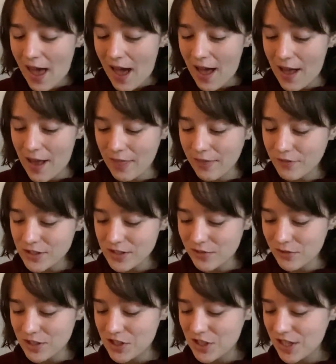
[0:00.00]
Uh, the first of
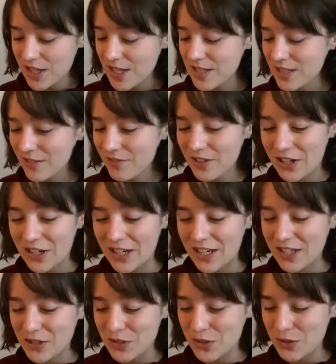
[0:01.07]
which is a very
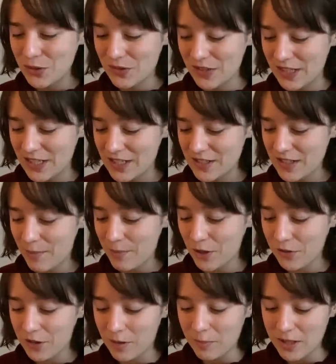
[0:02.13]
new release. I'm
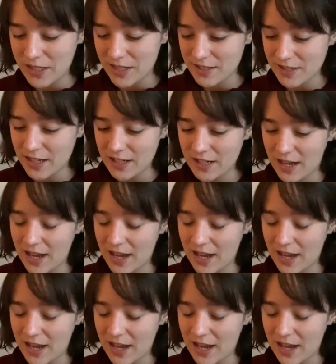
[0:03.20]
incredibly excited.